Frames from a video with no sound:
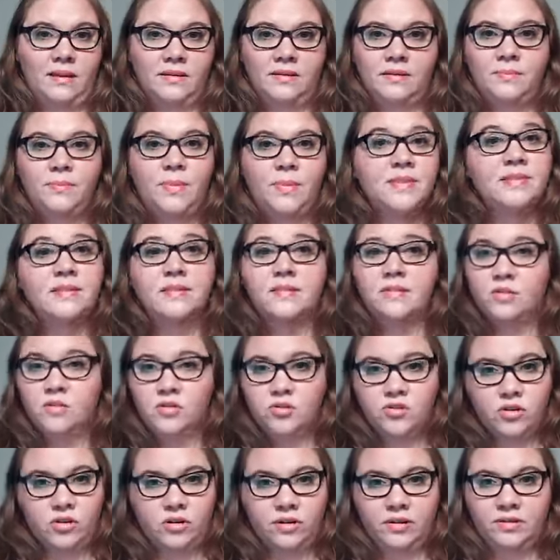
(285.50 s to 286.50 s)
business
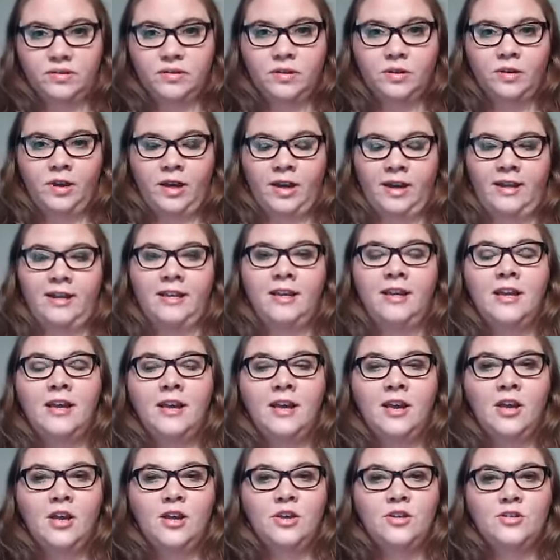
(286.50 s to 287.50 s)
insurance, okay?
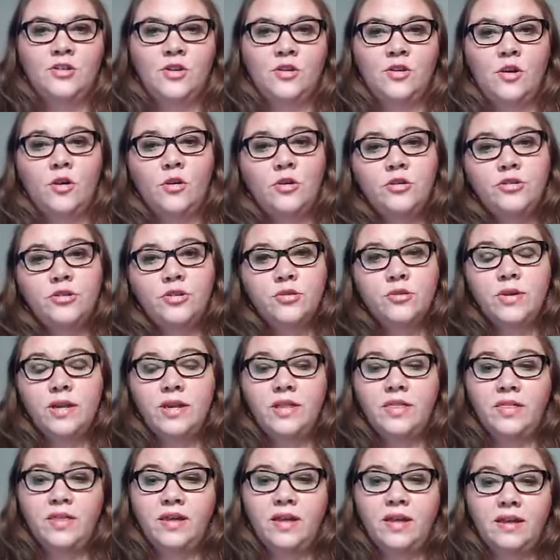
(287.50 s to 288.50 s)
So those three
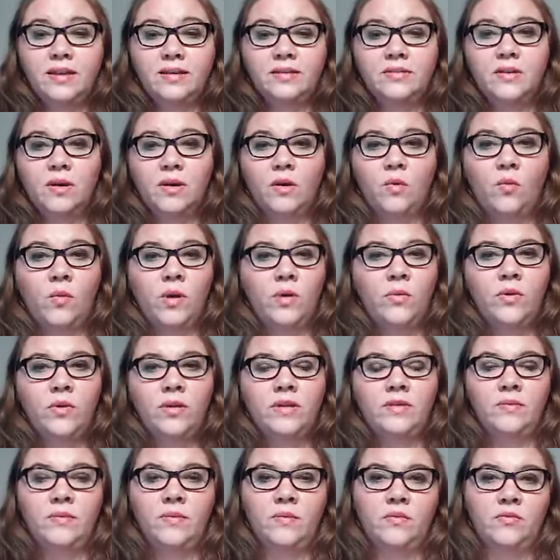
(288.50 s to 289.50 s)
things, we
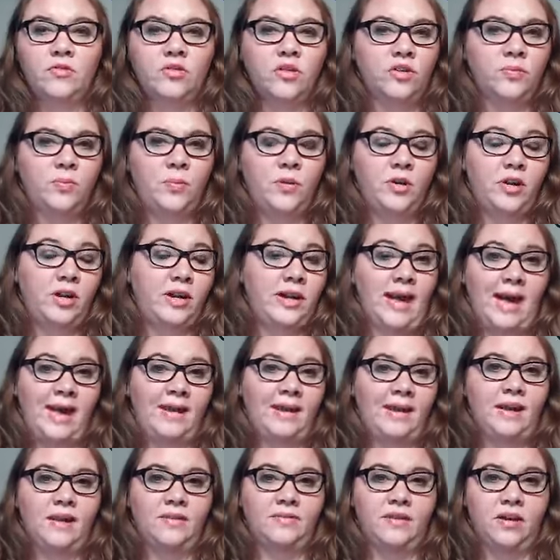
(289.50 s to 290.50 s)
wouldn't just put an ad
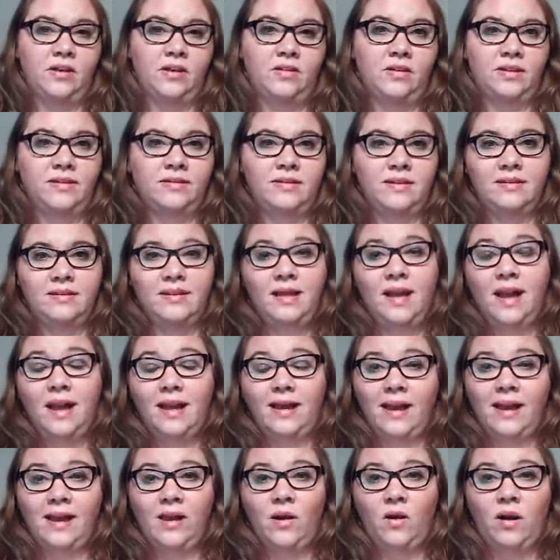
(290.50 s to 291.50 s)
out there that says,
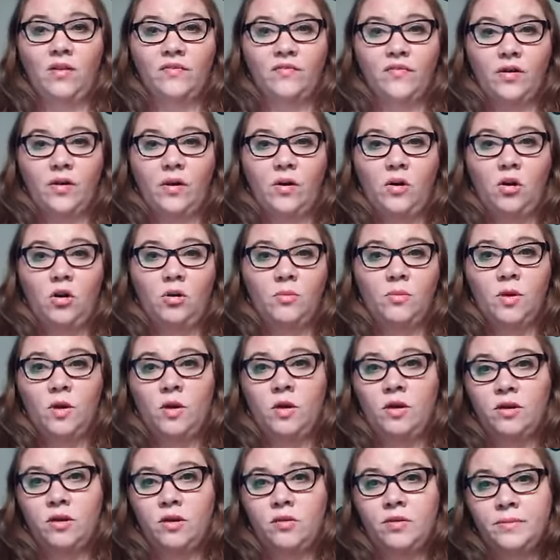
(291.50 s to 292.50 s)
"Hi, I offer home,
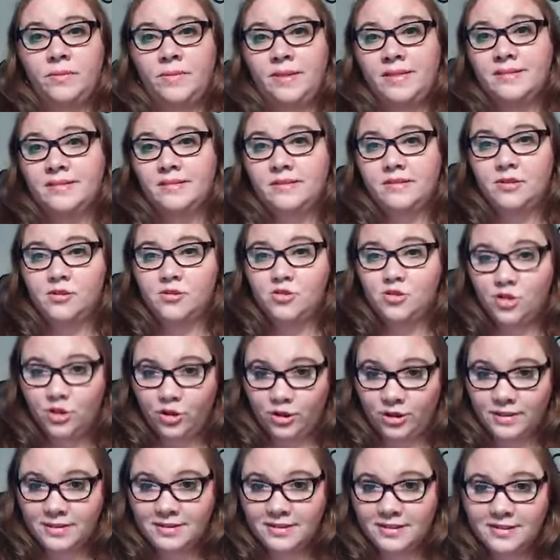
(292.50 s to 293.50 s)
auto, and business
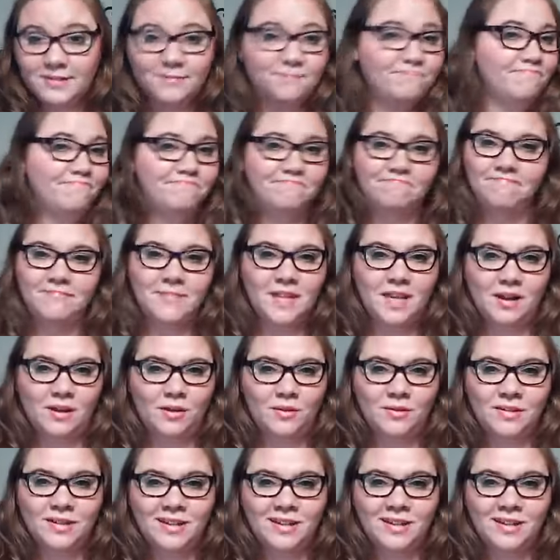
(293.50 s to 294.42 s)
insurance." No.